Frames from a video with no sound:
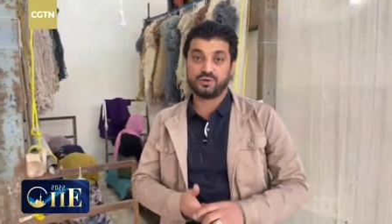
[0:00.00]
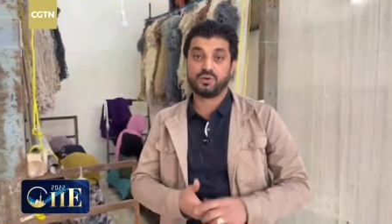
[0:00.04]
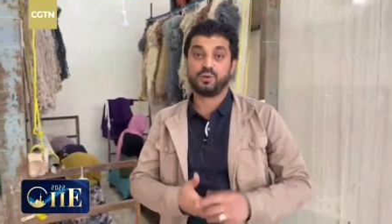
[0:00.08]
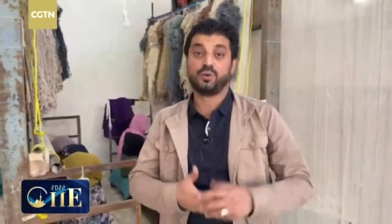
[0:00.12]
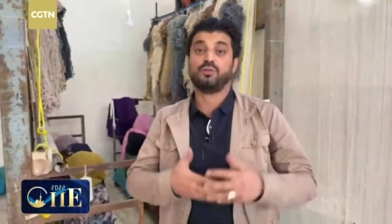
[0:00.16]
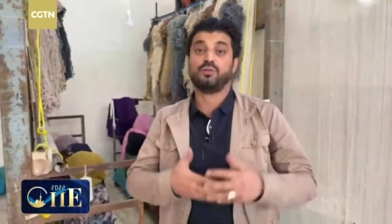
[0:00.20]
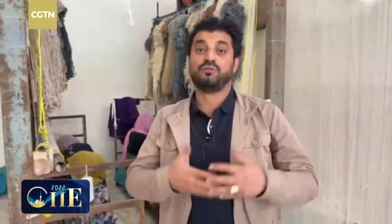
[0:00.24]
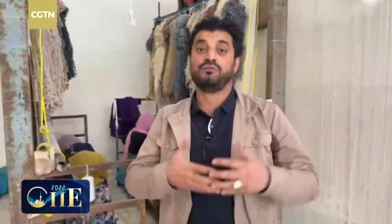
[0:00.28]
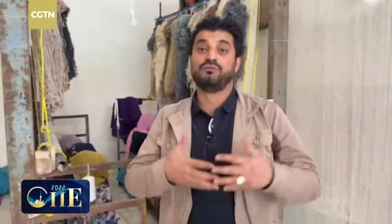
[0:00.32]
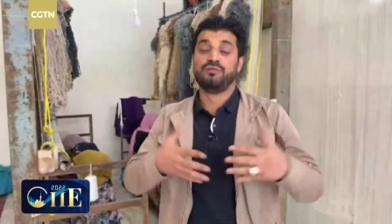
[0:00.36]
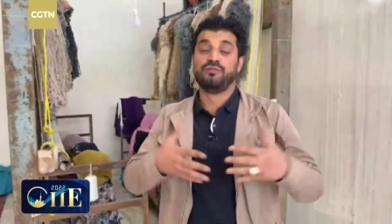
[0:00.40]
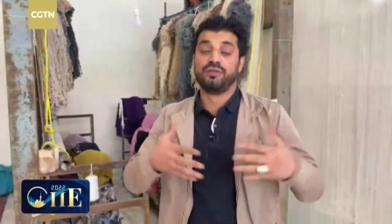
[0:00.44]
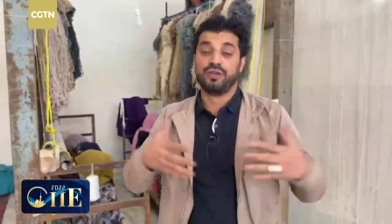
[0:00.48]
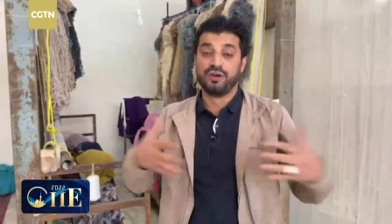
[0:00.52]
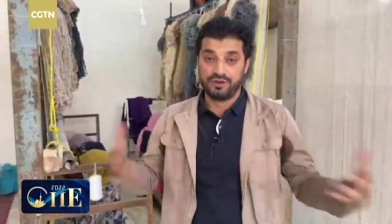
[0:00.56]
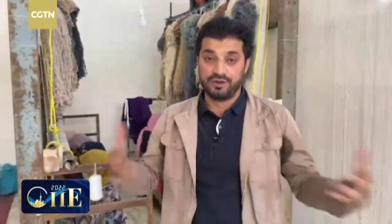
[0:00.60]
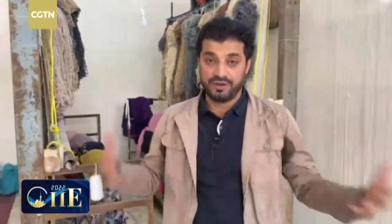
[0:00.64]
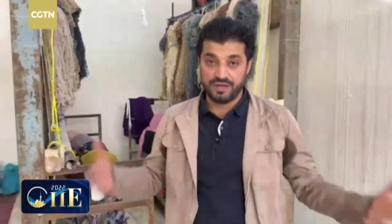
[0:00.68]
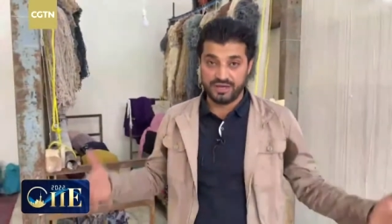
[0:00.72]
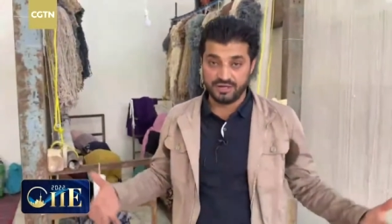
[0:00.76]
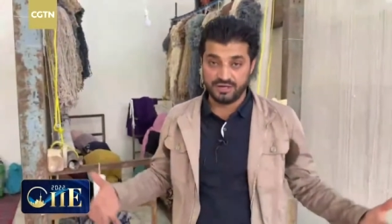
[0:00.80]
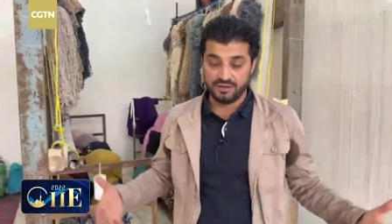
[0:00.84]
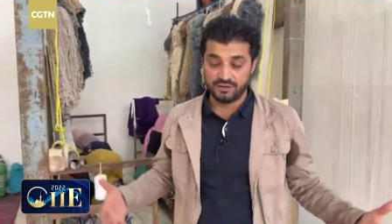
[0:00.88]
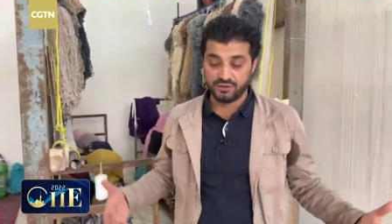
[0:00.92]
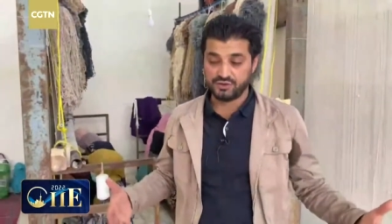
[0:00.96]
are very
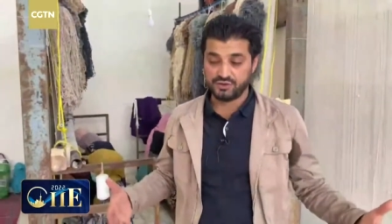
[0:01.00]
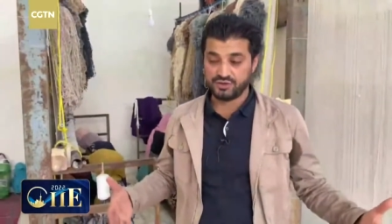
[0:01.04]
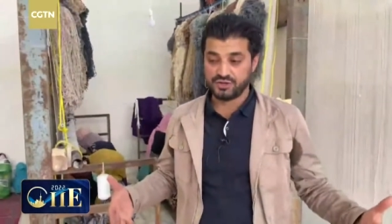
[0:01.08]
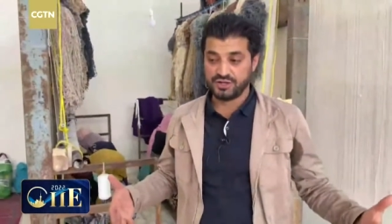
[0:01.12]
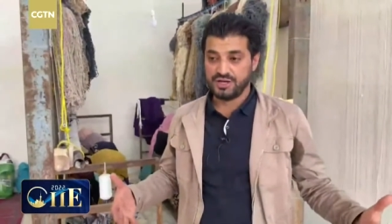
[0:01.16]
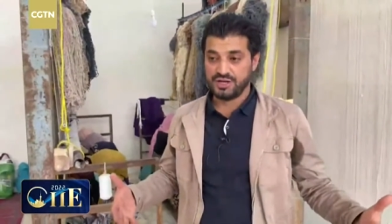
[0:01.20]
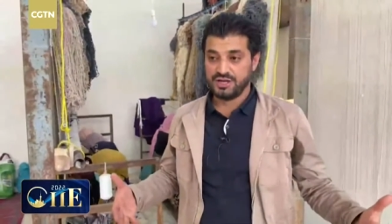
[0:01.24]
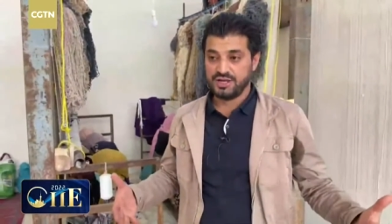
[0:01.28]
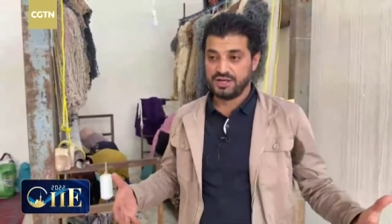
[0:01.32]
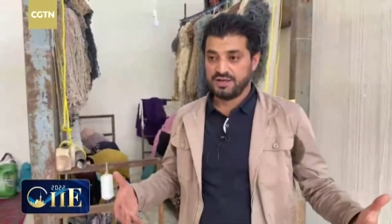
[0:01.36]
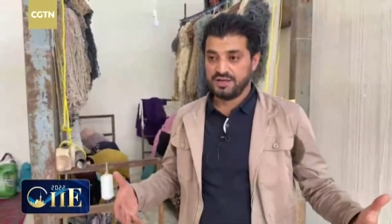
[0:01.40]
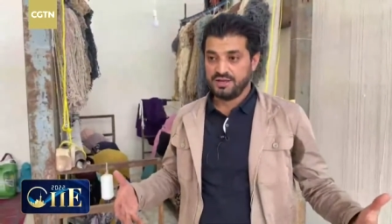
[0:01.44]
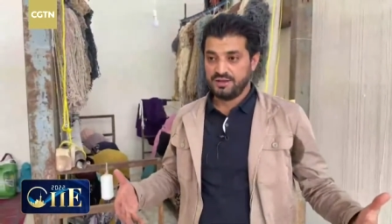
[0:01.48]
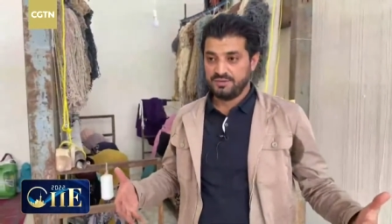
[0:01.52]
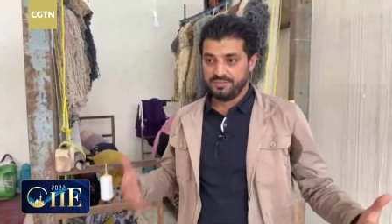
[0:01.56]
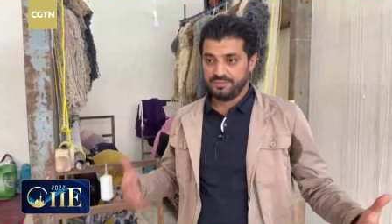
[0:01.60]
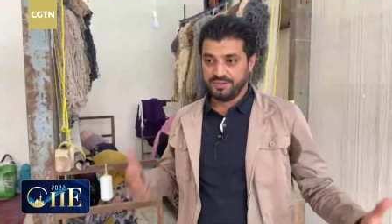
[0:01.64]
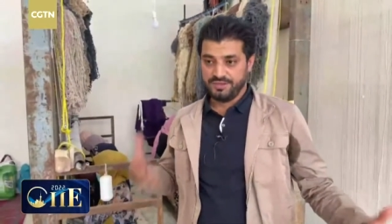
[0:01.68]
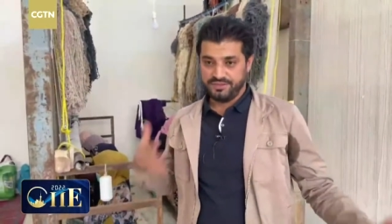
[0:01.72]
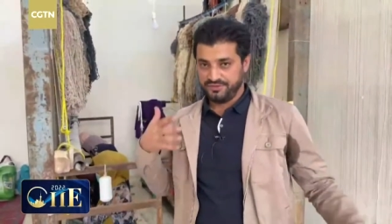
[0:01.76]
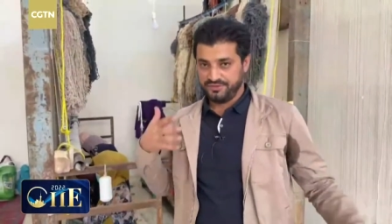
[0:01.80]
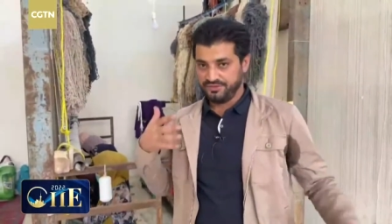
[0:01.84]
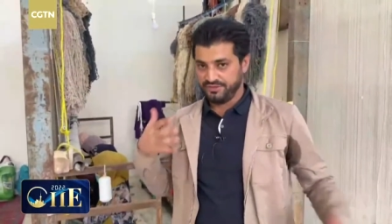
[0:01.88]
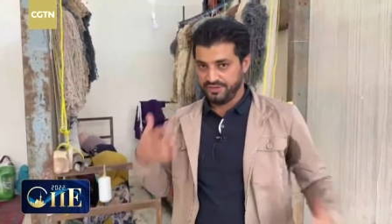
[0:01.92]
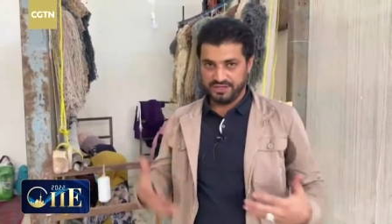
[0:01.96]
huge,
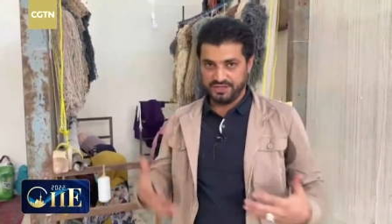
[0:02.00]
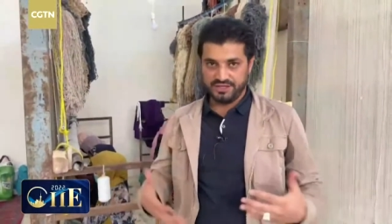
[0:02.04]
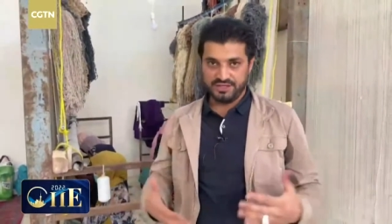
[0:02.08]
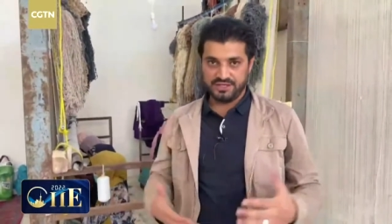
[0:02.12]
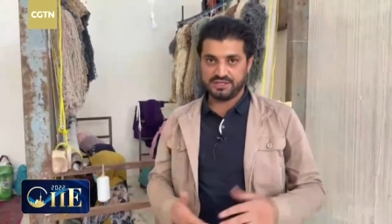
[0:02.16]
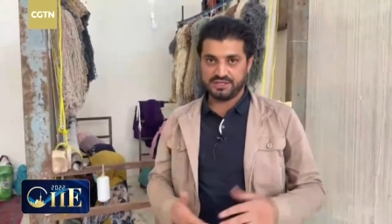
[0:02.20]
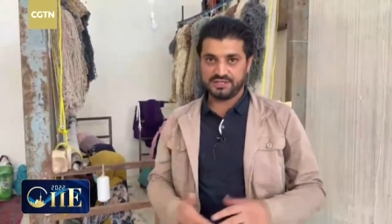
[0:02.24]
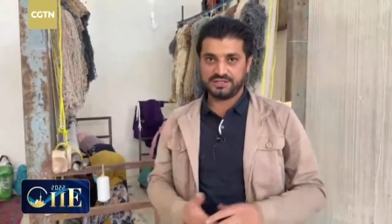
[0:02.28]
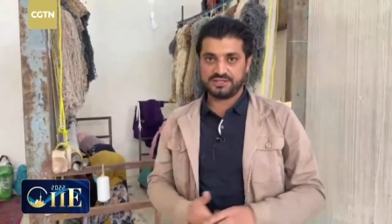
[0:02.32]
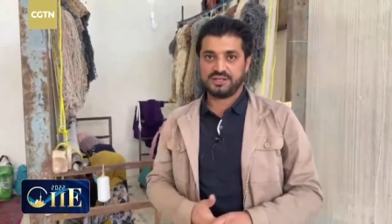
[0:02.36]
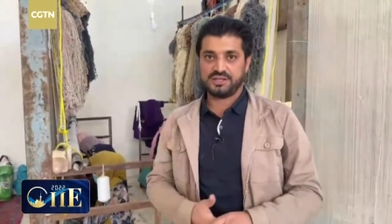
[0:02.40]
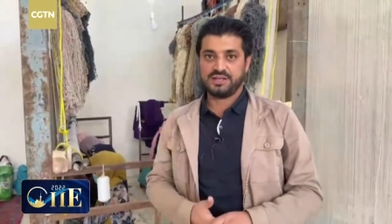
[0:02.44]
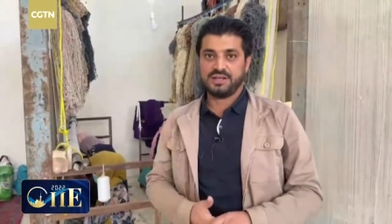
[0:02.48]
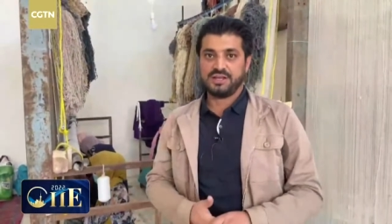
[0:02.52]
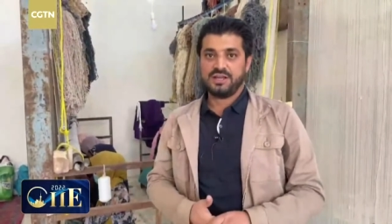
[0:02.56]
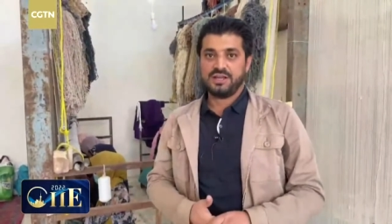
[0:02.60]
but the thing is